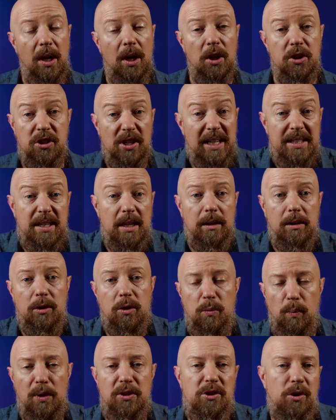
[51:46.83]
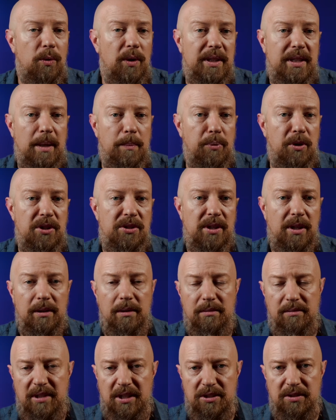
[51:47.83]
So that's it. Once you create that preset, it
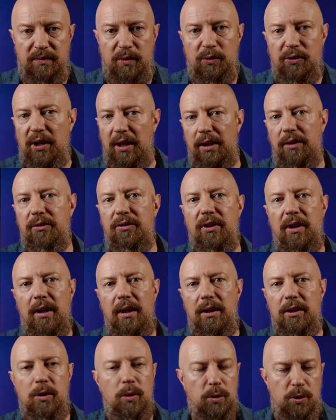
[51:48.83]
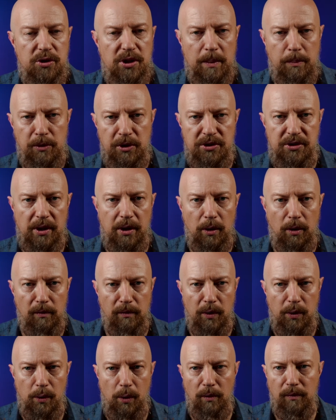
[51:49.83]
takes a few seconds. You use that preset
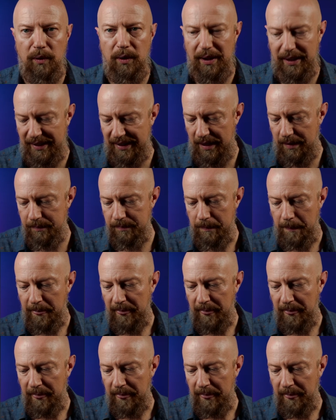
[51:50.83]
over and over again.